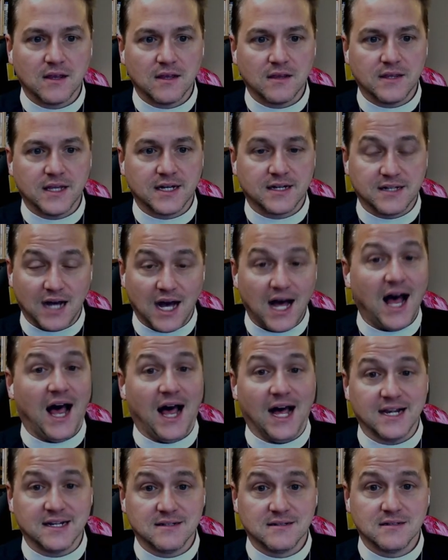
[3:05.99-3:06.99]
that
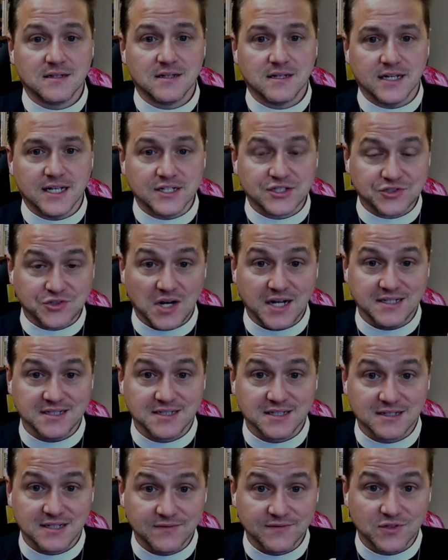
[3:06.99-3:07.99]
God is trying to
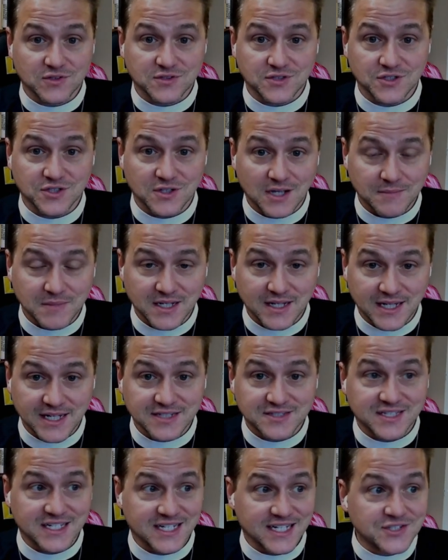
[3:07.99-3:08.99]
deliver to you. He
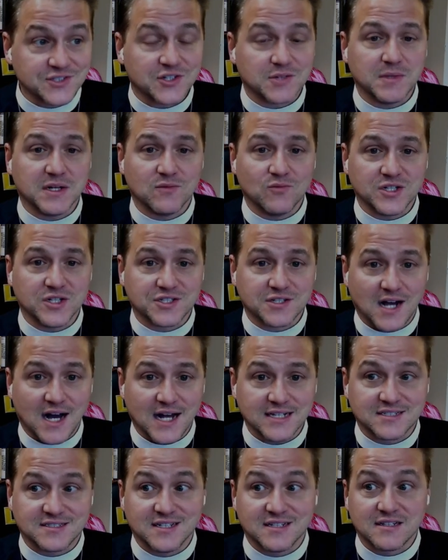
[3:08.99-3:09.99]
is the instrument in which God
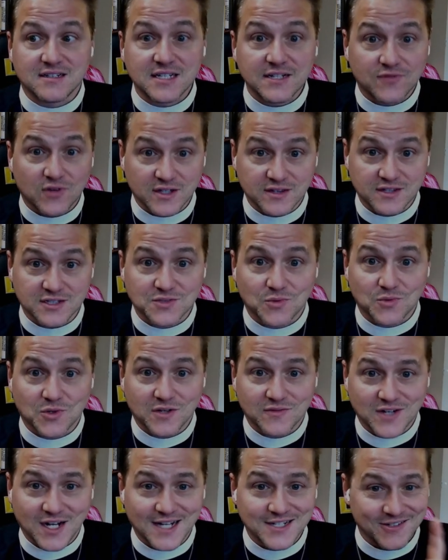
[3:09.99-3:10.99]
is delivering this word of
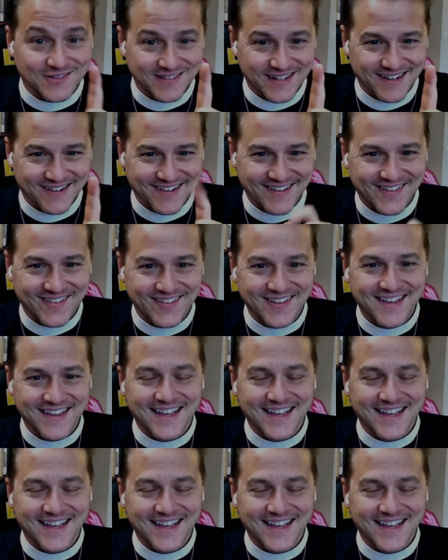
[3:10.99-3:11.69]
God to you. There it is.